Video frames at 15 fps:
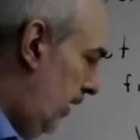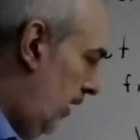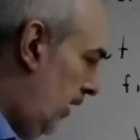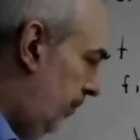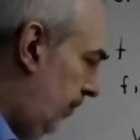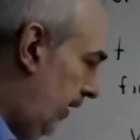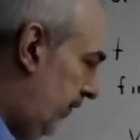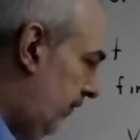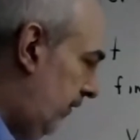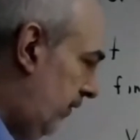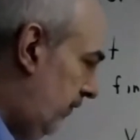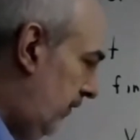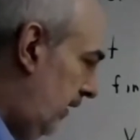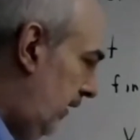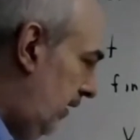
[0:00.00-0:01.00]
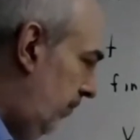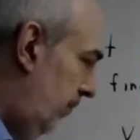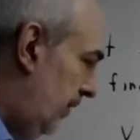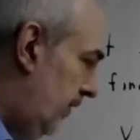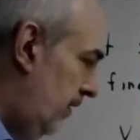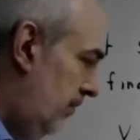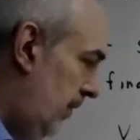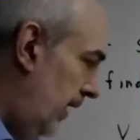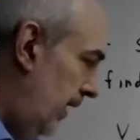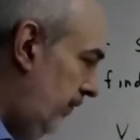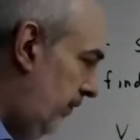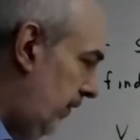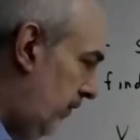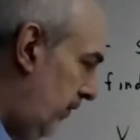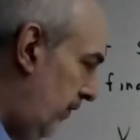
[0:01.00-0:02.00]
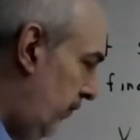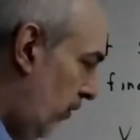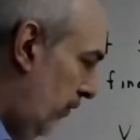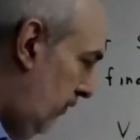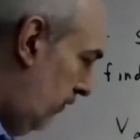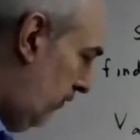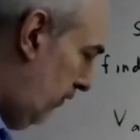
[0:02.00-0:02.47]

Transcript: plus 16, but then minus 64 is just